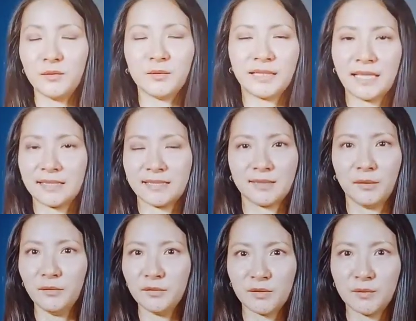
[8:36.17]
who it gets
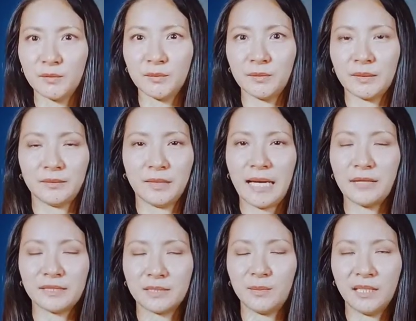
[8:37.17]
sold to,
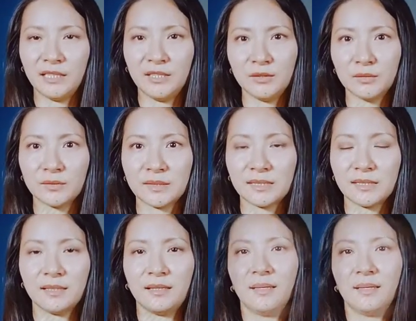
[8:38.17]
how it's being used.